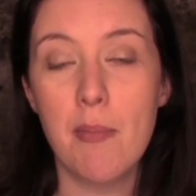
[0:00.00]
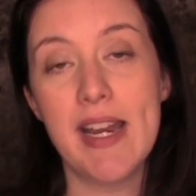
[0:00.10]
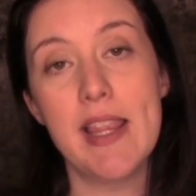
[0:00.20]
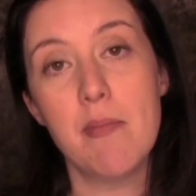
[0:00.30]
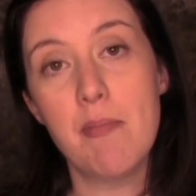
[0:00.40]

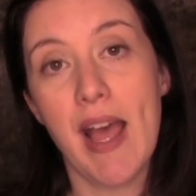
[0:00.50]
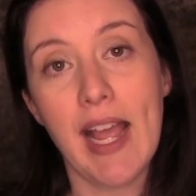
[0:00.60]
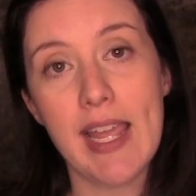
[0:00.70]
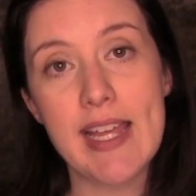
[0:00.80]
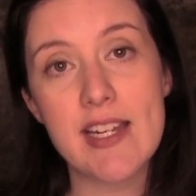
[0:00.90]
But in the
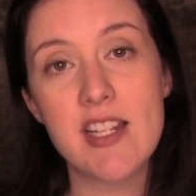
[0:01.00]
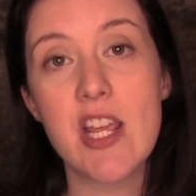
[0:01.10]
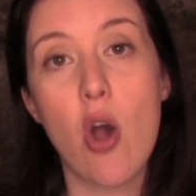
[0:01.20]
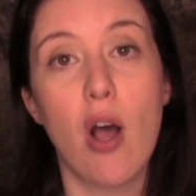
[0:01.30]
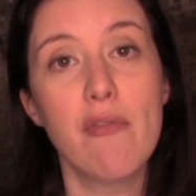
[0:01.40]
back end,
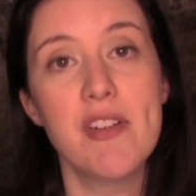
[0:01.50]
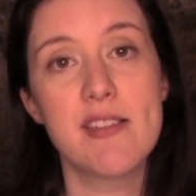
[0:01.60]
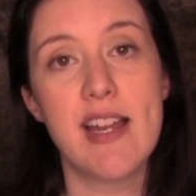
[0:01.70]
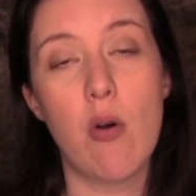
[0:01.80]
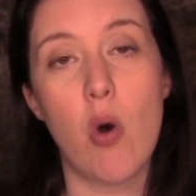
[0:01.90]
the
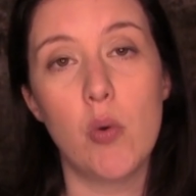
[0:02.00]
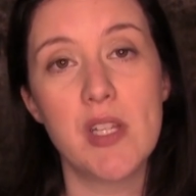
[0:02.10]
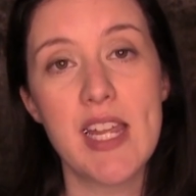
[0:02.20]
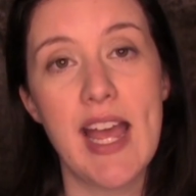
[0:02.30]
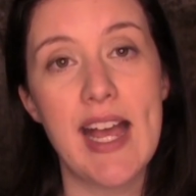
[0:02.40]
office now
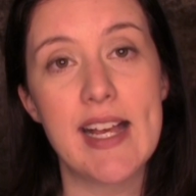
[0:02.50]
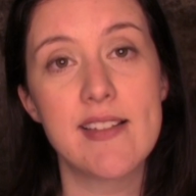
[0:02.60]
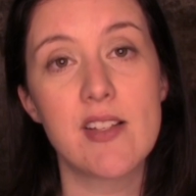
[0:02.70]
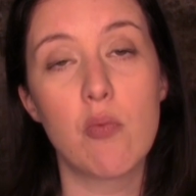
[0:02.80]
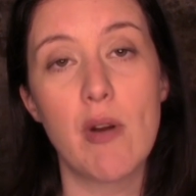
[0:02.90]
only
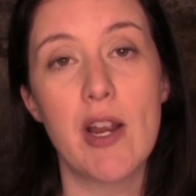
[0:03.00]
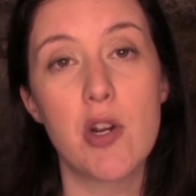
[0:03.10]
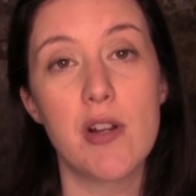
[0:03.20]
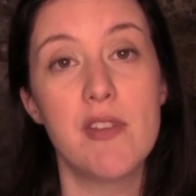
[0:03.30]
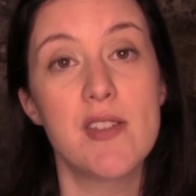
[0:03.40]
has a
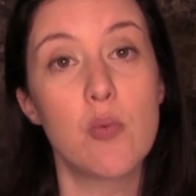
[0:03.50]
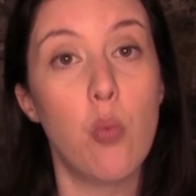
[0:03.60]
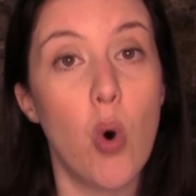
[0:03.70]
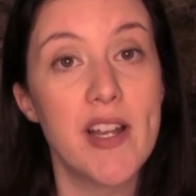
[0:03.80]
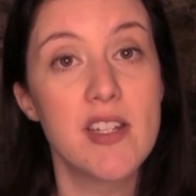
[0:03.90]
record of this
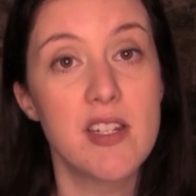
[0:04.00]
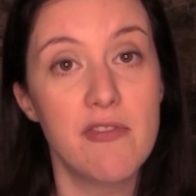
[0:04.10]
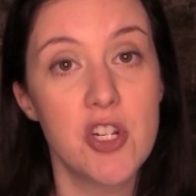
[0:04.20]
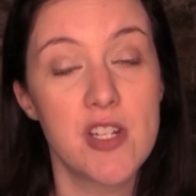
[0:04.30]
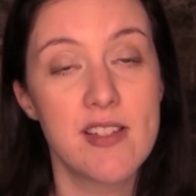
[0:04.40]
one
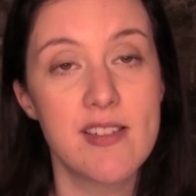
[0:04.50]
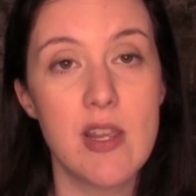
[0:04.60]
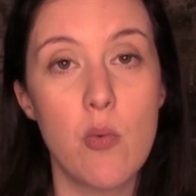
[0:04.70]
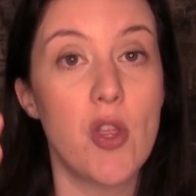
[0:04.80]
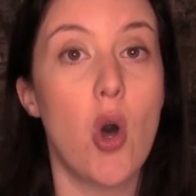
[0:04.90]

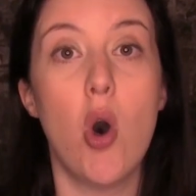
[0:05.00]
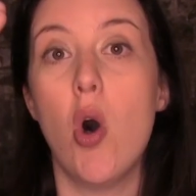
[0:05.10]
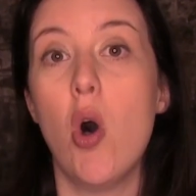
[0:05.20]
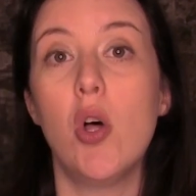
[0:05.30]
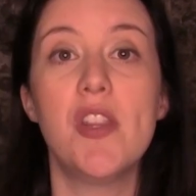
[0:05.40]
deficiency with
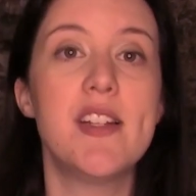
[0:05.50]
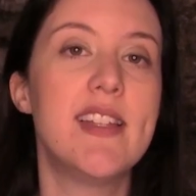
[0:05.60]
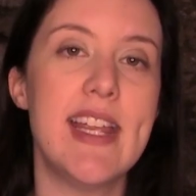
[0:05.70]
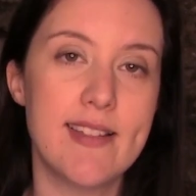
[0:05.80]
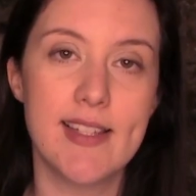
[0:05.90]
all the
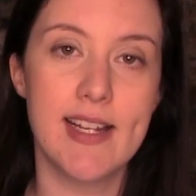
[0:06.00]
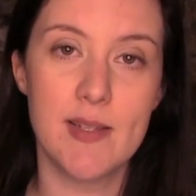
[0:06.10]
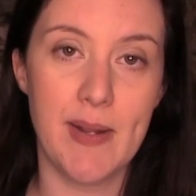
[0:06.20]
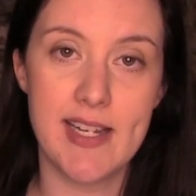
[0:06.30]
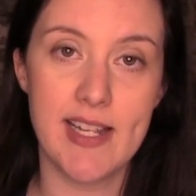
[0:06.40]
dates that
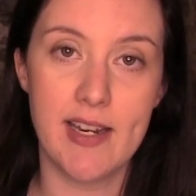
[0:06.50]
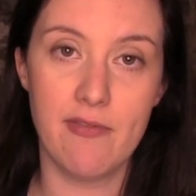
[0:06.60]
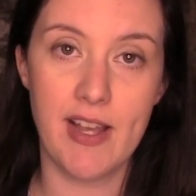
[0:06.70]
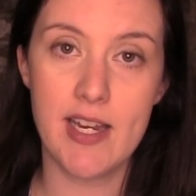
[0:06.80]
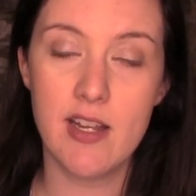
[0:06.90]
it's been
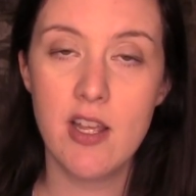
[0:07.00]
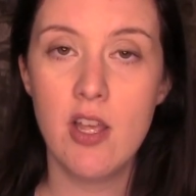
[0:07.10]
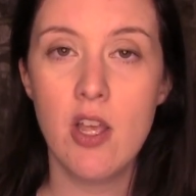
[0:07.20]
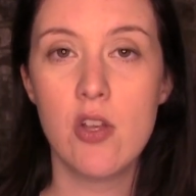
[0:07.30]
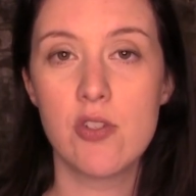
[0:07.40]
identified.
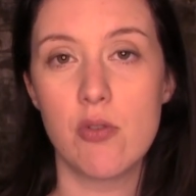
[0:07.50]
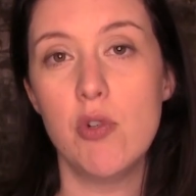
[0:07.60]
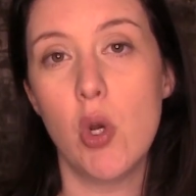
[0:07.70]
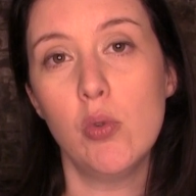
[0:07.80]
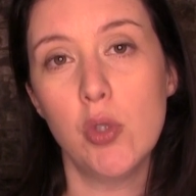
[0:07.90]
So
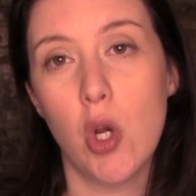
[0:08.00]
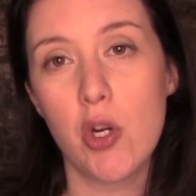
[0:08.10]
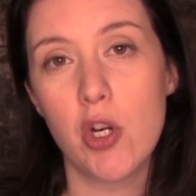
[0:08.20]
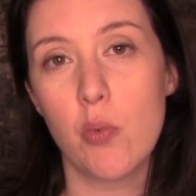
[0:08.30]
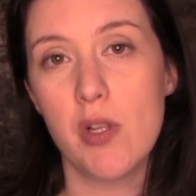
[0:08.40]
no
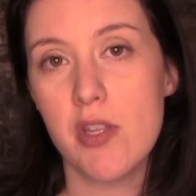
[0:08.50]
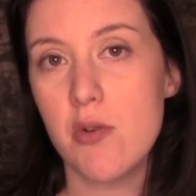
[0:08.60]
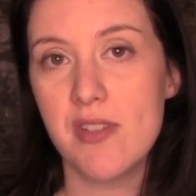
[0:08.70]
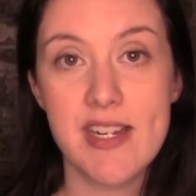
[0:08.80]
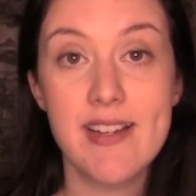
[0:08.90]
longer will
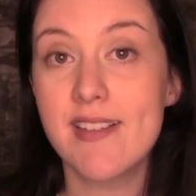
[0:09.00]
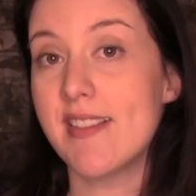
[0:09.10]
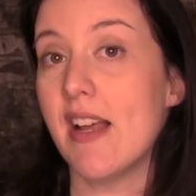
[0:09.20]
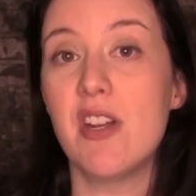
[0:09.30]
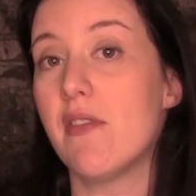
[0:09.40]
you see
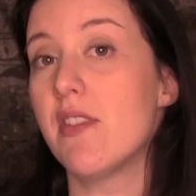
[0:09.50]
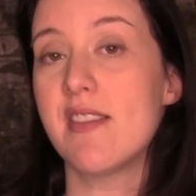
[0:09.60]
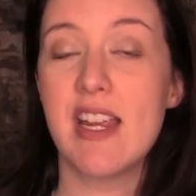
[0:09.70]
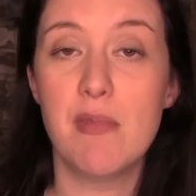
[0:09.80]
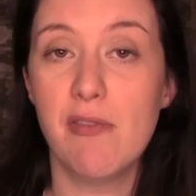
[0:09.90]
7 of the
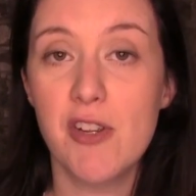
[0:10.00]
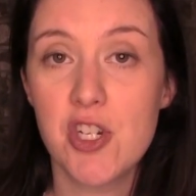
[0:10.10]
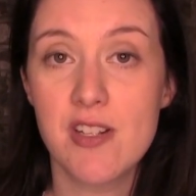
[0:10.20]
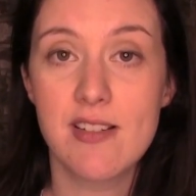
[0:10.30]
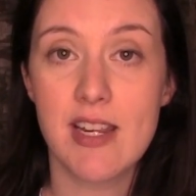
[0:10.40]
same
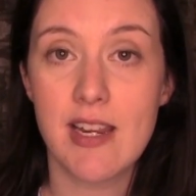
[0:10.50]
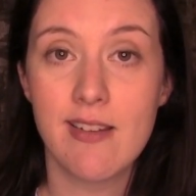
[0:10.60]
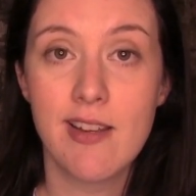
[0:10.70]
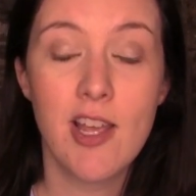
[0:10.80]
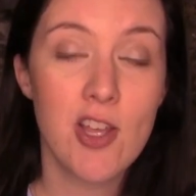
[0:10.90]
deficiency.
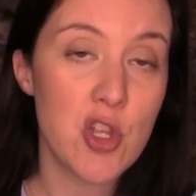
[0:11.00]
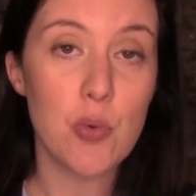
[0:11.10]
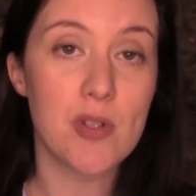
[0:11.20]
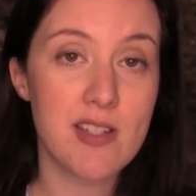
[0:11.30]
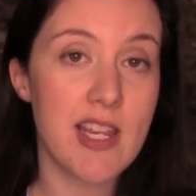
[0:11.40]
You
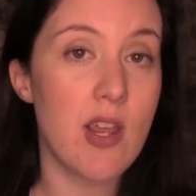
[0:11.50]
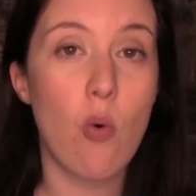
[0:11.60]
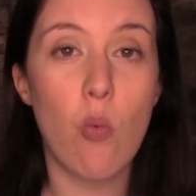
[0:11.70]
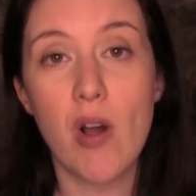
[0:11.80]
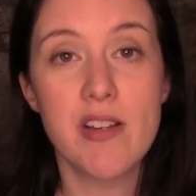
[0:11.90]
will
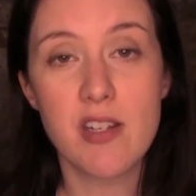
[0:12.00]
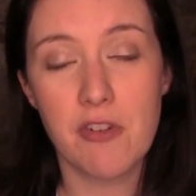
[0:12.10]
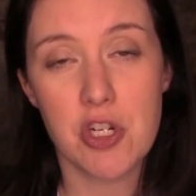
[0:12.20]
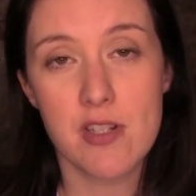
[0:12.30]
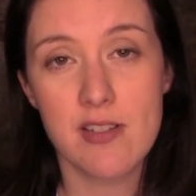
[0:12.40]
see one
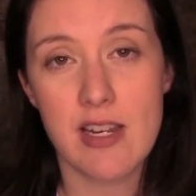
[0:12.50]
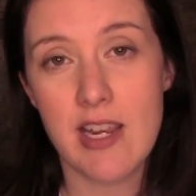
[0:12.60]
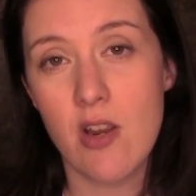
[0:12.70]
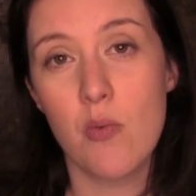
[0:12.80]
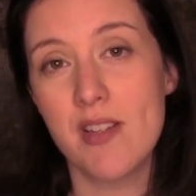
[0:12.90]

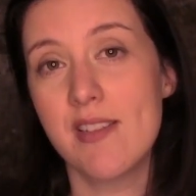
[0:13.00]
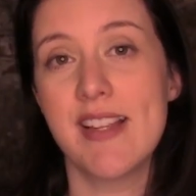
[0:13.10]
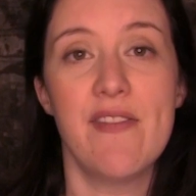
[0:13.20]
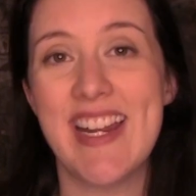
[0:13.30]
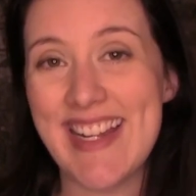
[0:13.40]
deficiency with
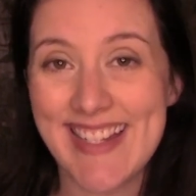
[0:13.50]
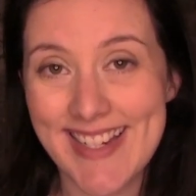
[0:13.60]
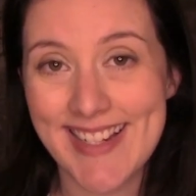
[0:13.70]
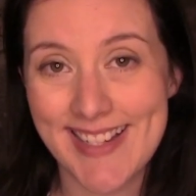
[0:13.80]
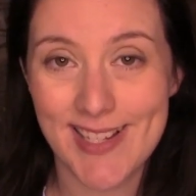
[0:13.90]
7
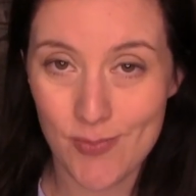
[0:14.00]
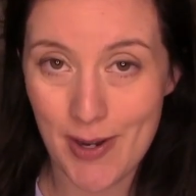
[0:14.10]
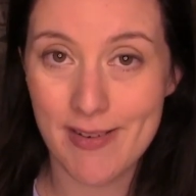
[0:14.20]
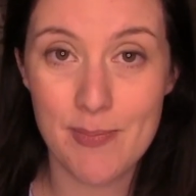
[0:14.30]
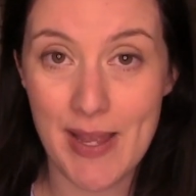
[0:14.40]
instances
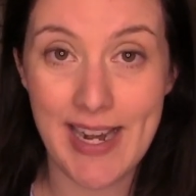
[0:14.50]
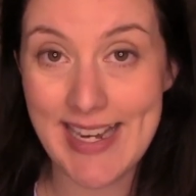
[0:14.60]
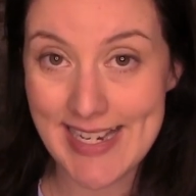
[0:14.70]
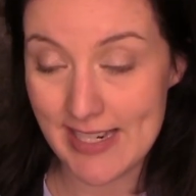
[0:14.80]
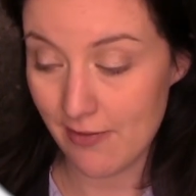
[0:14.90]
where it's been
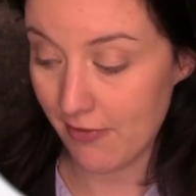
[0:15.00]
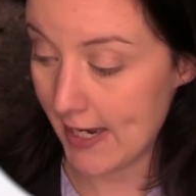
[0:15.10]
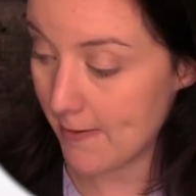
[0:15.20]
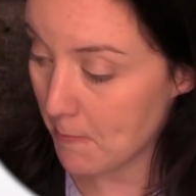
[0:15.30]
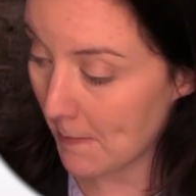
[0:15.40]

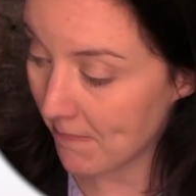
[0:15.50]
identified.